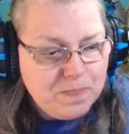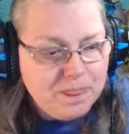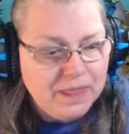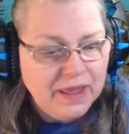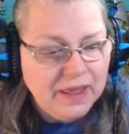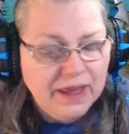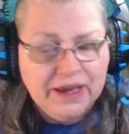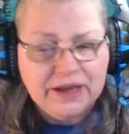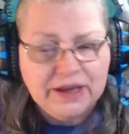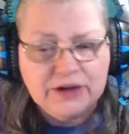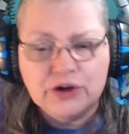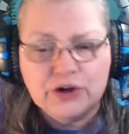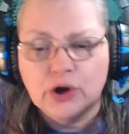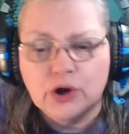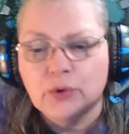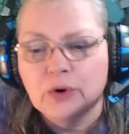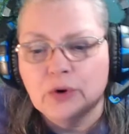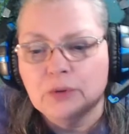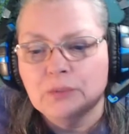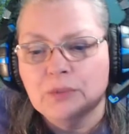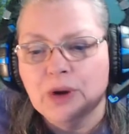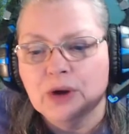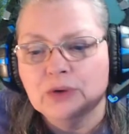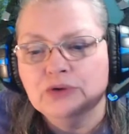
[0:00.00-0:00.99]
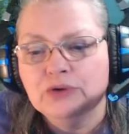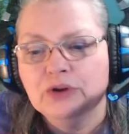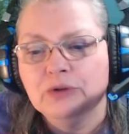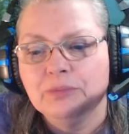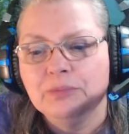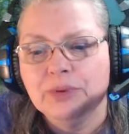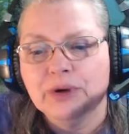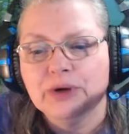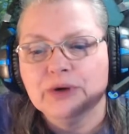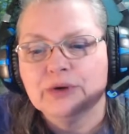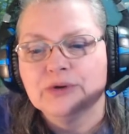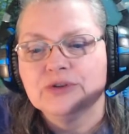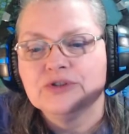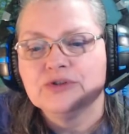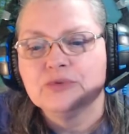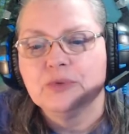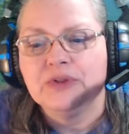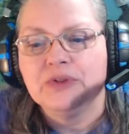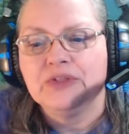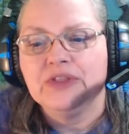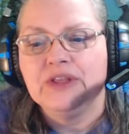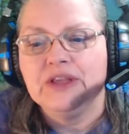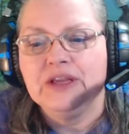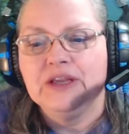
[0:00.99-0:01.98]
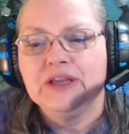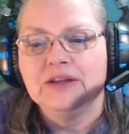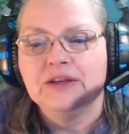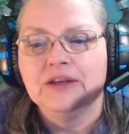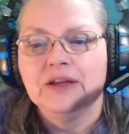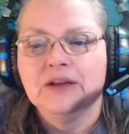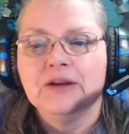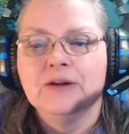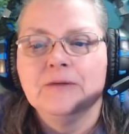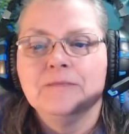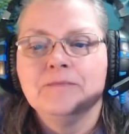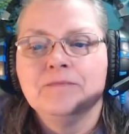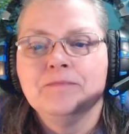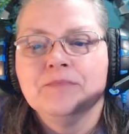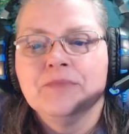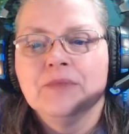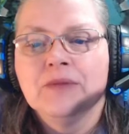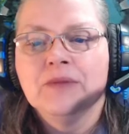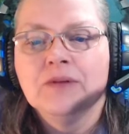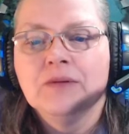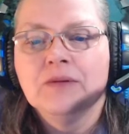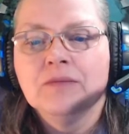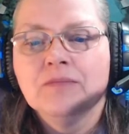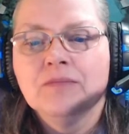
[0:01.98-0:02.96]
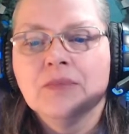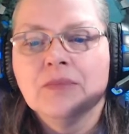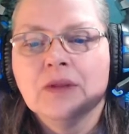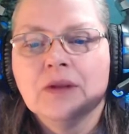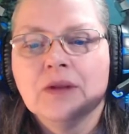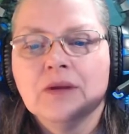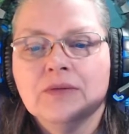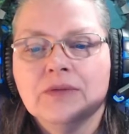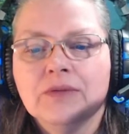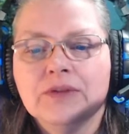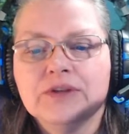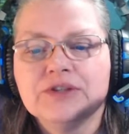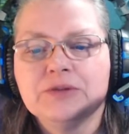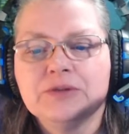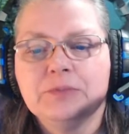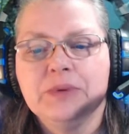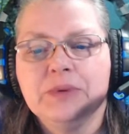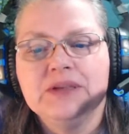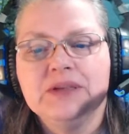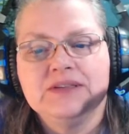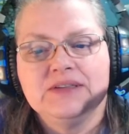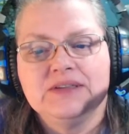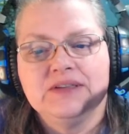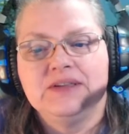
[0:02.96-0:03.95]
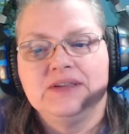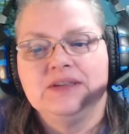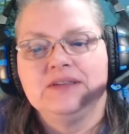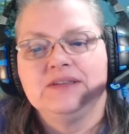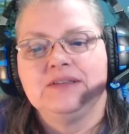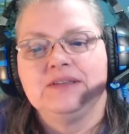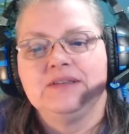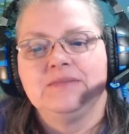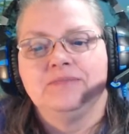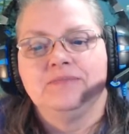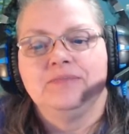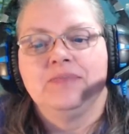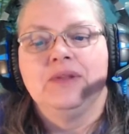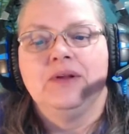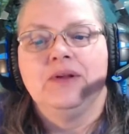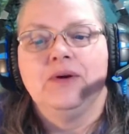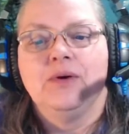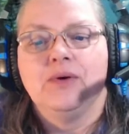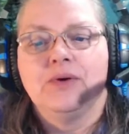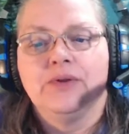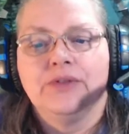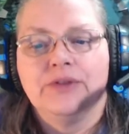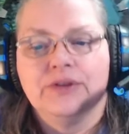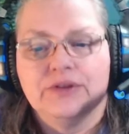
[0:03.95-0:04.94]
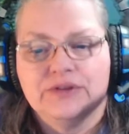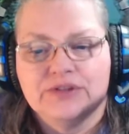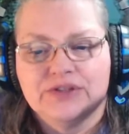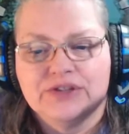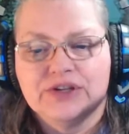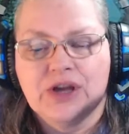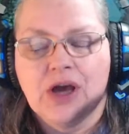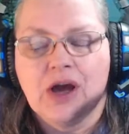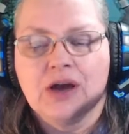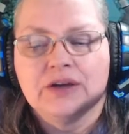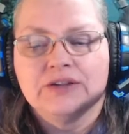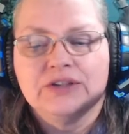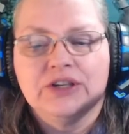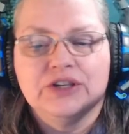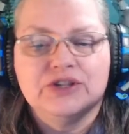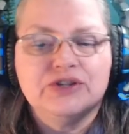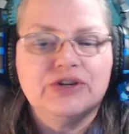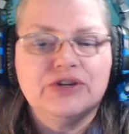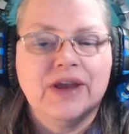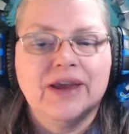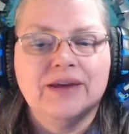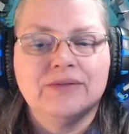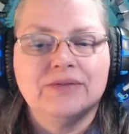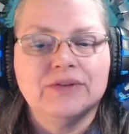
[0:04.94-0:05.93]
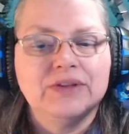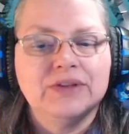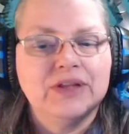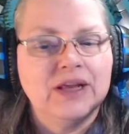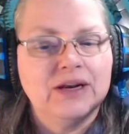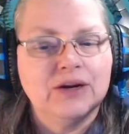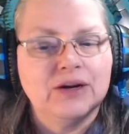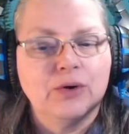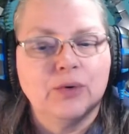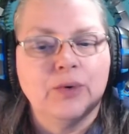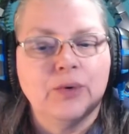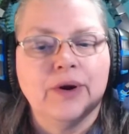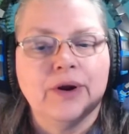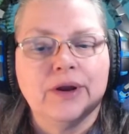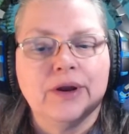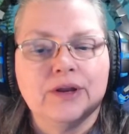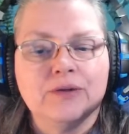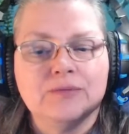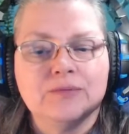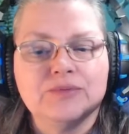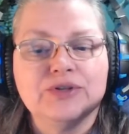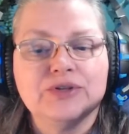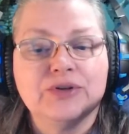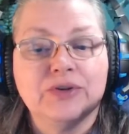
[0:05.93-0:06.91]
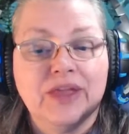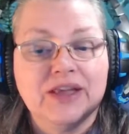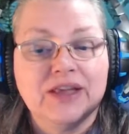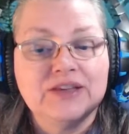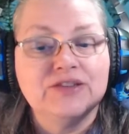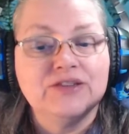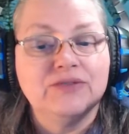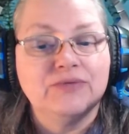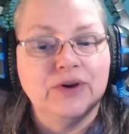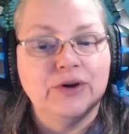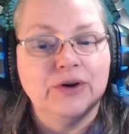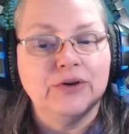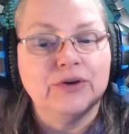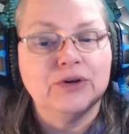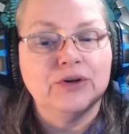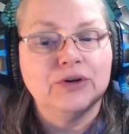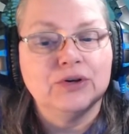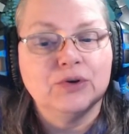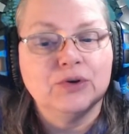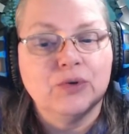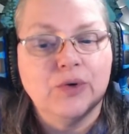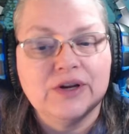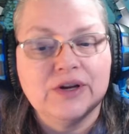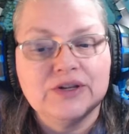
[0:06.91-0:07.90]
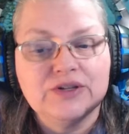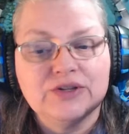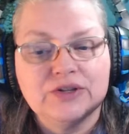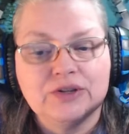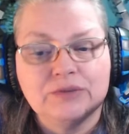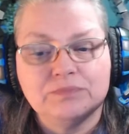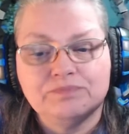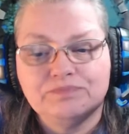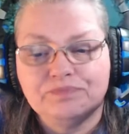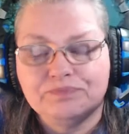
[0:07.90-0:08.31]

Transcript: and no ammonia burns within the species or the stock that you have in that aquarium. So that's a very good question.